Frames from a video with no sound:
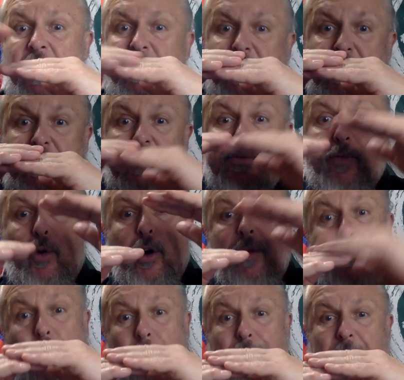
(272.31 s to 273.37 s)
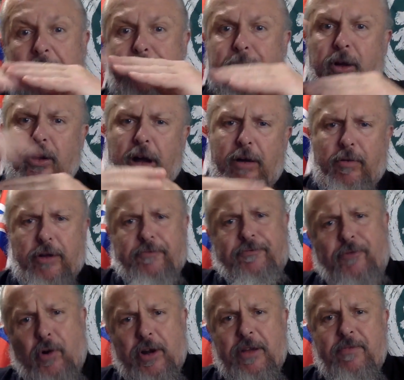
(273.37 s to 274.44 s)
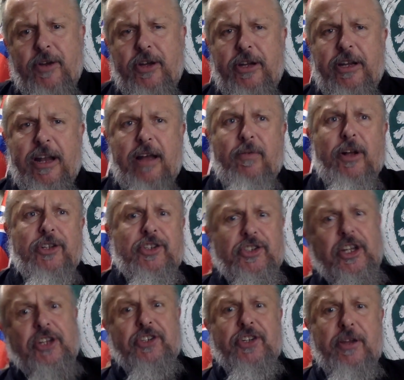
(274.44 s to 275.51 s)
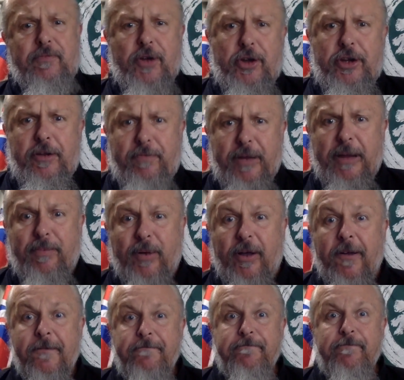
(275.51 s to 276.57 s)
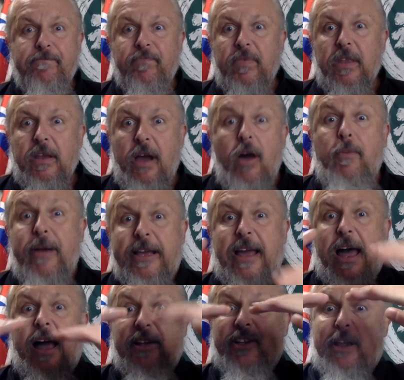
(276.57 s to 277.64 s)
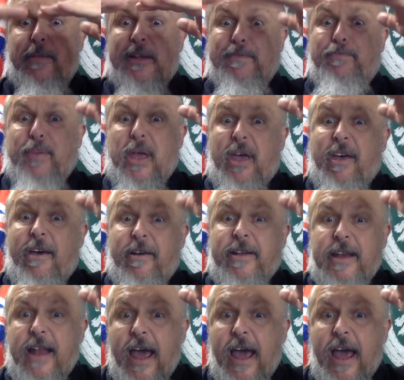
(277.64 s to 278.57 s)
that there's more and more people. I want 40 million. I want 60 million people. Oh my gosh, everybody's building